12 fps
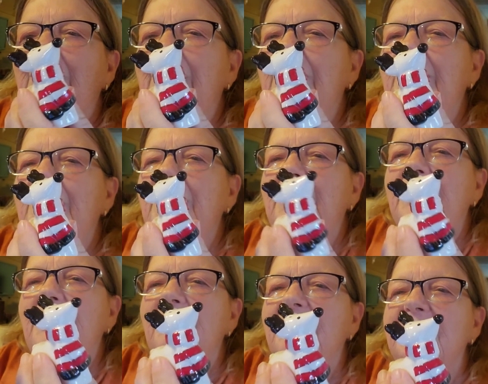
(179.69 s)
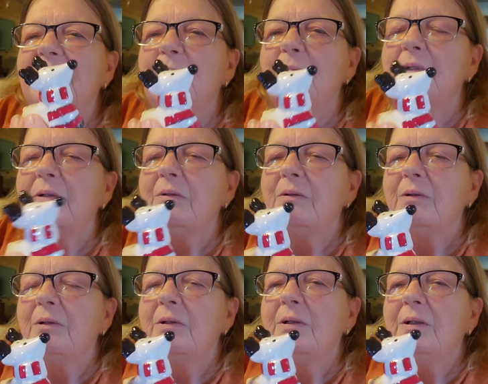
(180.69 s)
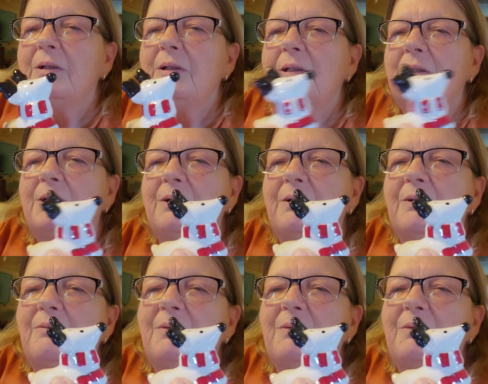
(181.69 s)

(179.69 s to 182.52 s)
And here's some, turn it